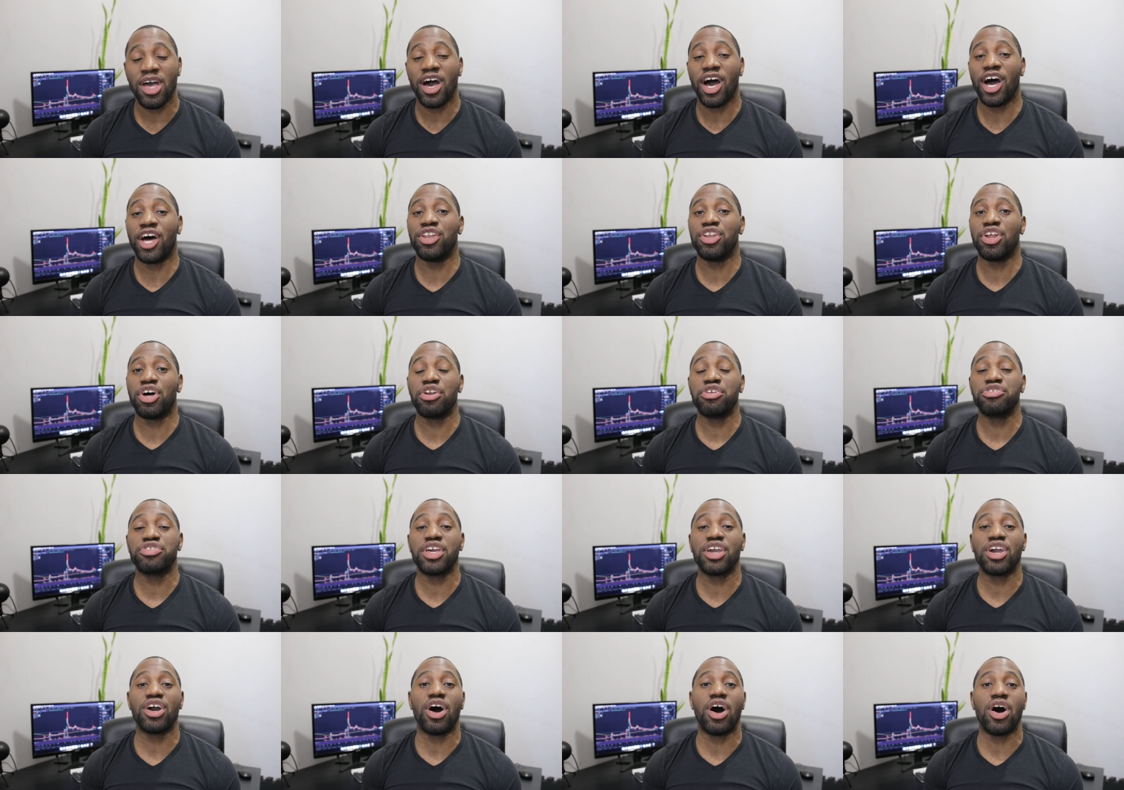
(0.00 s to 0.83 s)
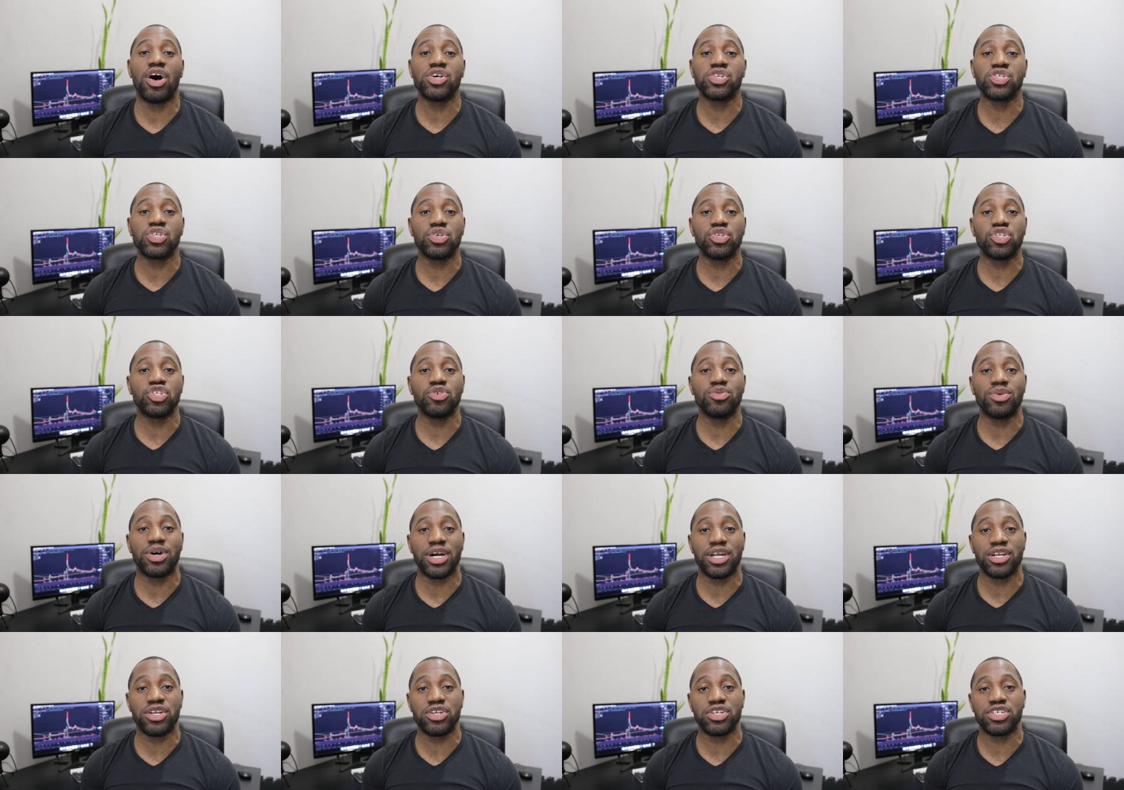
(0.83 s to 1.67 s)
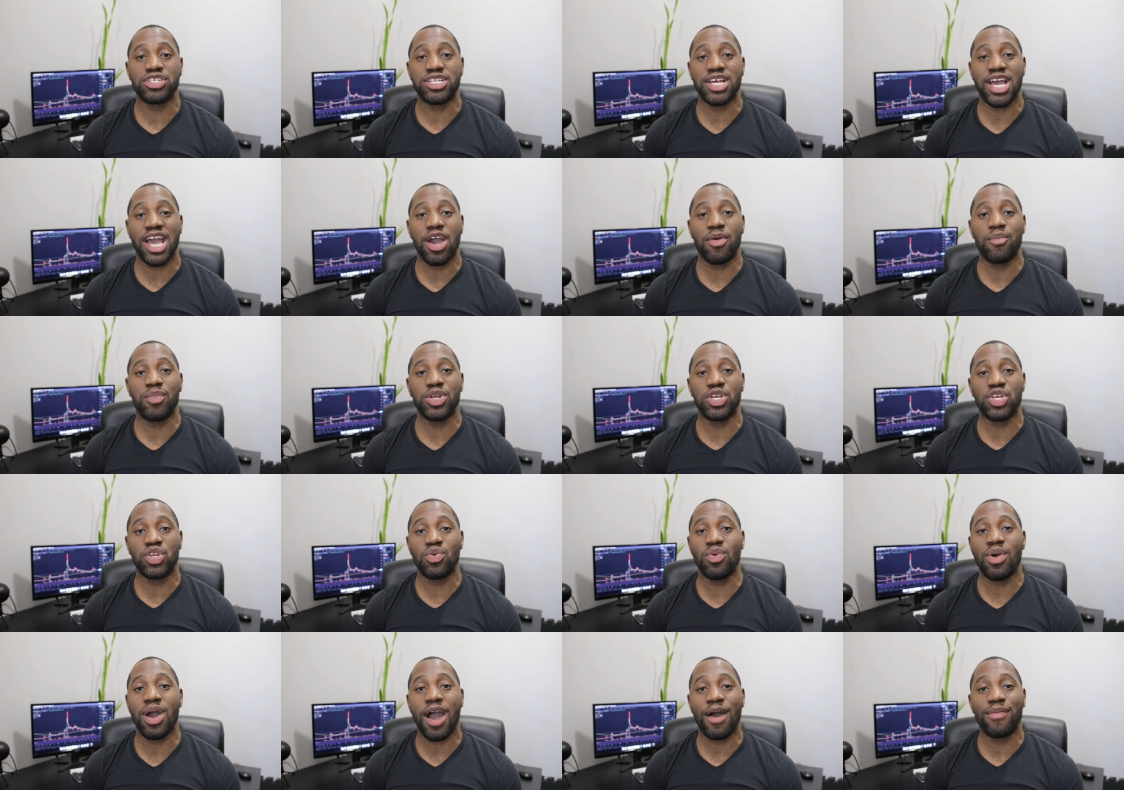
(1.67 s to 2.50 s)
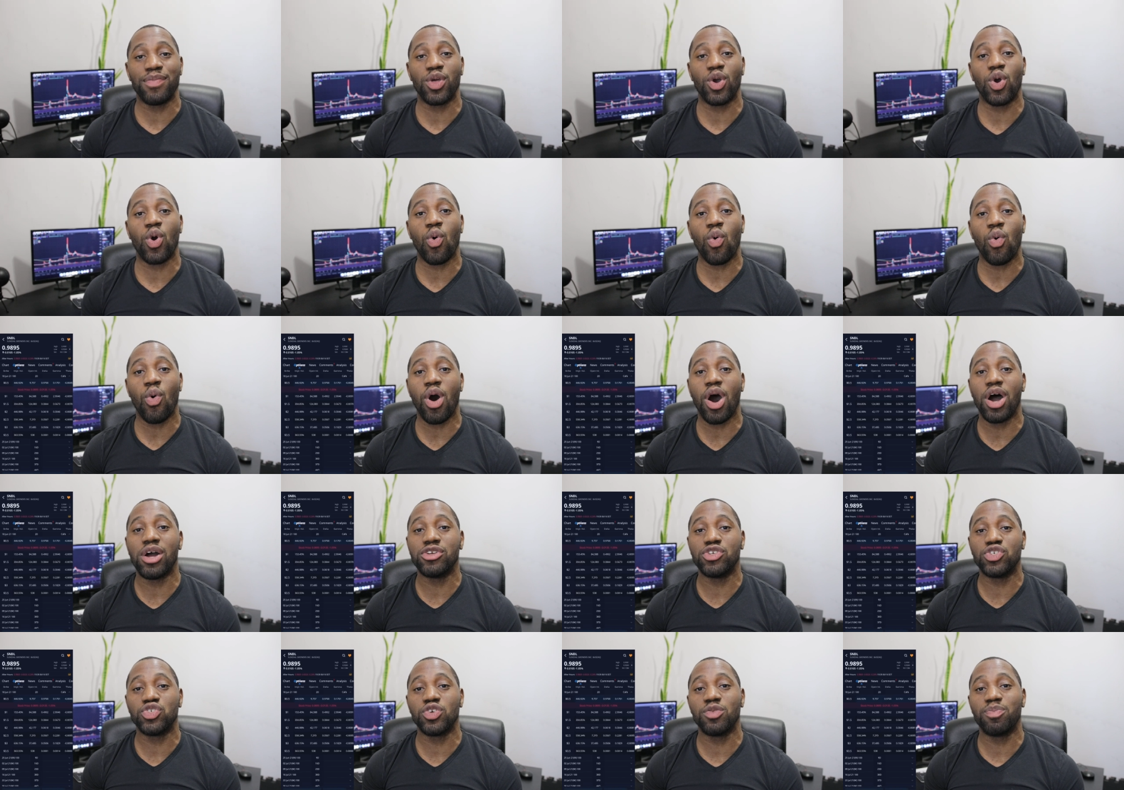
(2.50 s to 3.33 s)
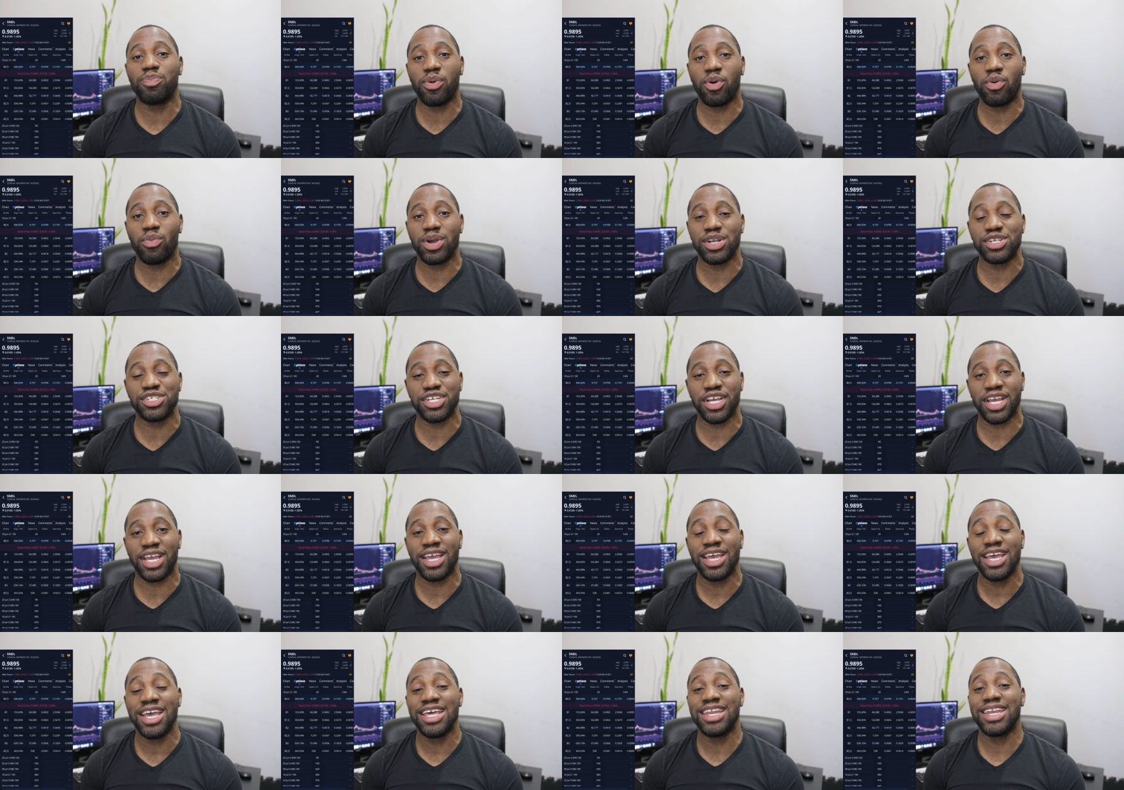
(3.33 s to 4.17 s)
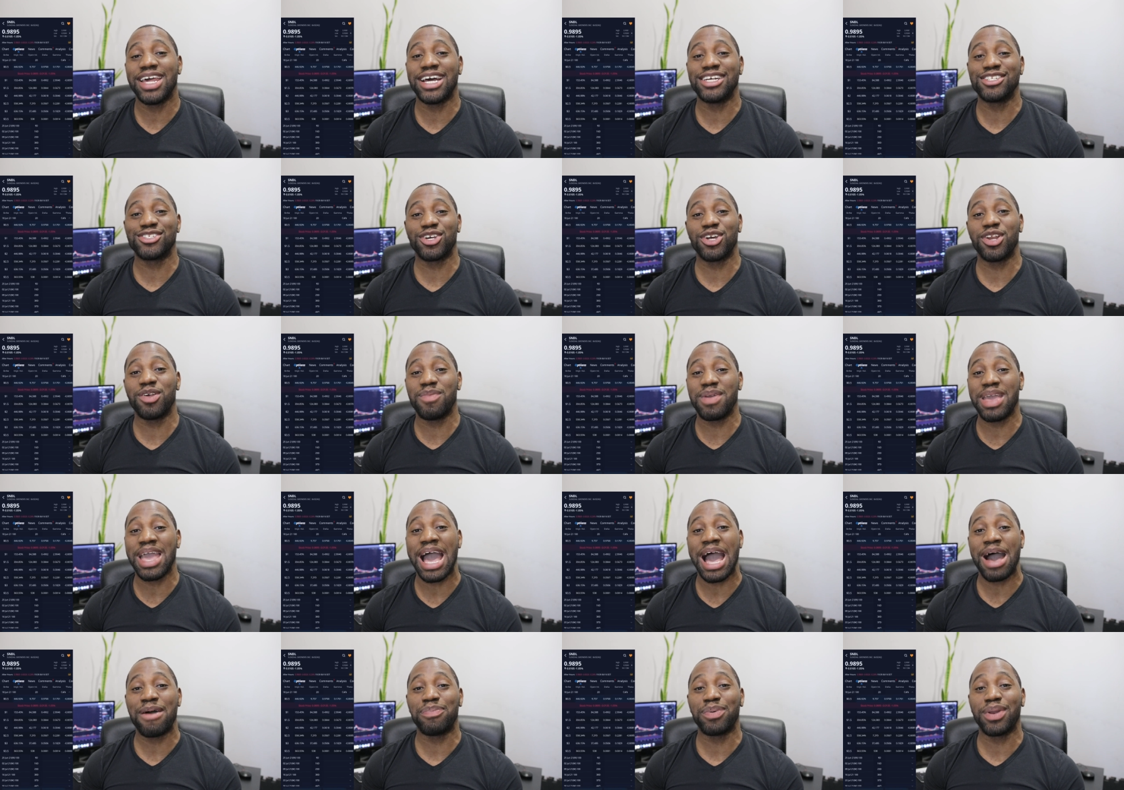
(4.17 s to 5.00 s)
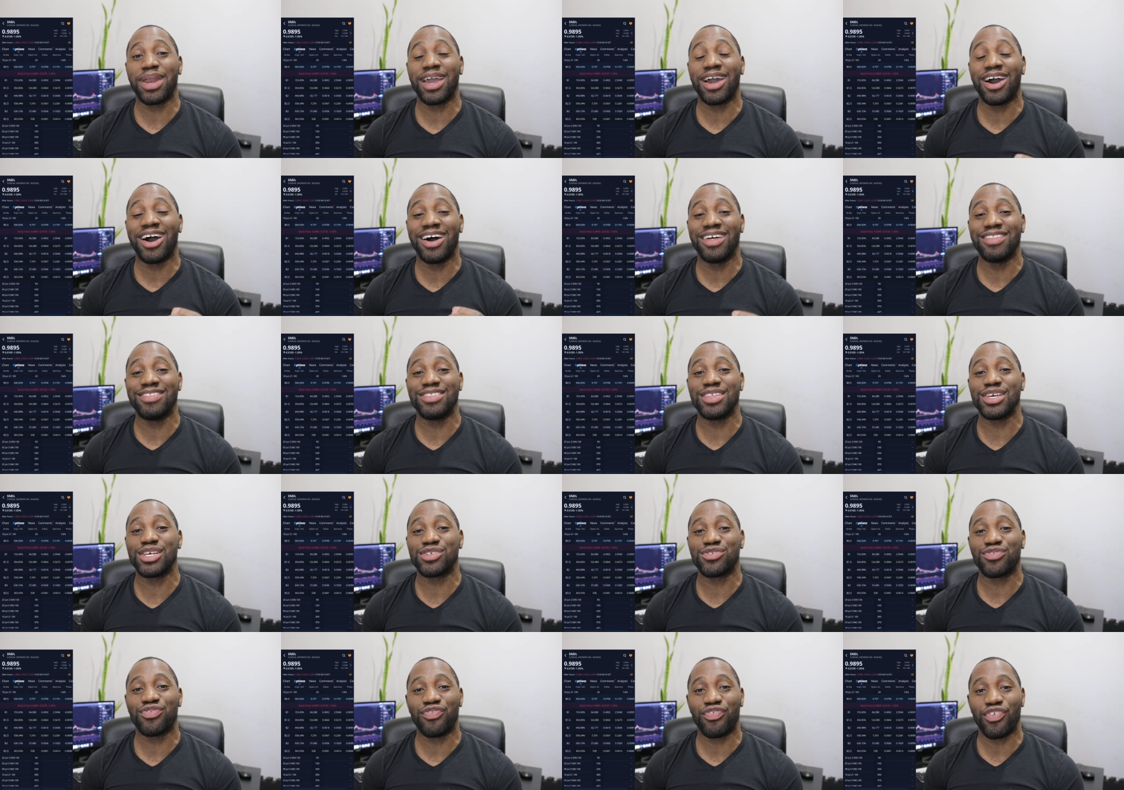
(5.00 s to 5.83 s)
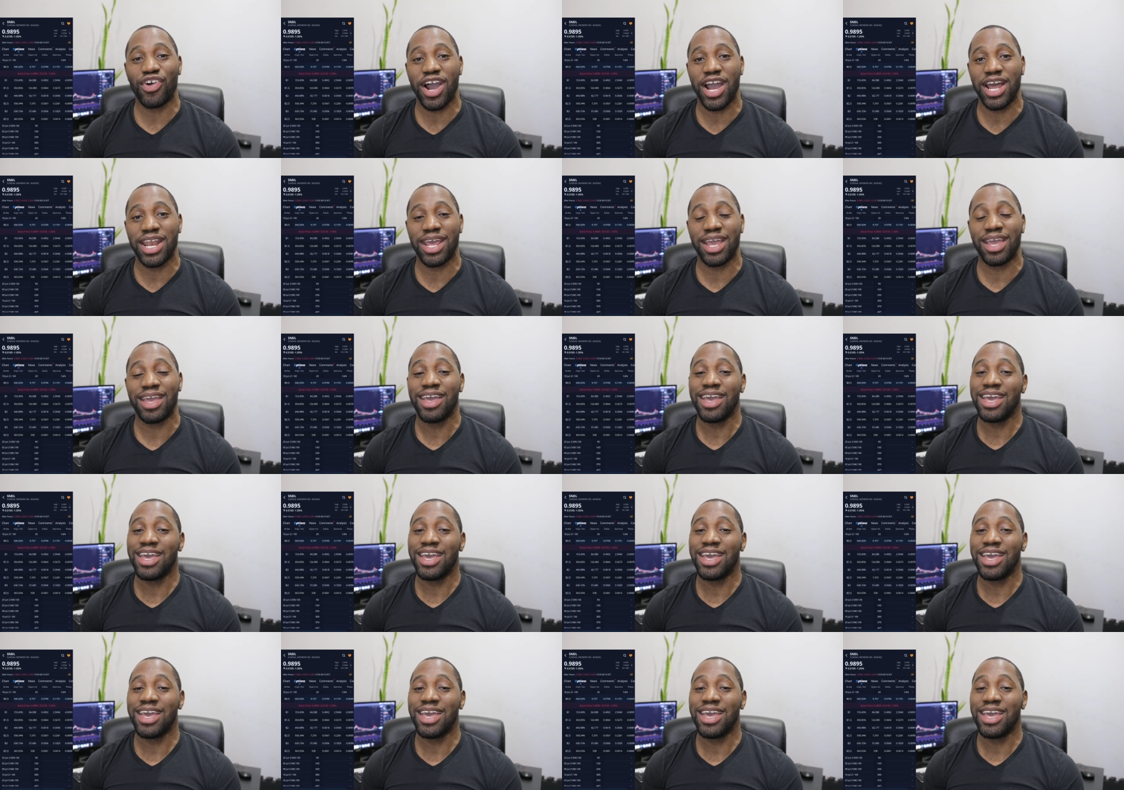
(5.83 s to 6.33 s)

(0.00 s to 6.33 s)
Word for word: Another thing also to understand, we do have the quadruple witching that's going to be happening on this Friday.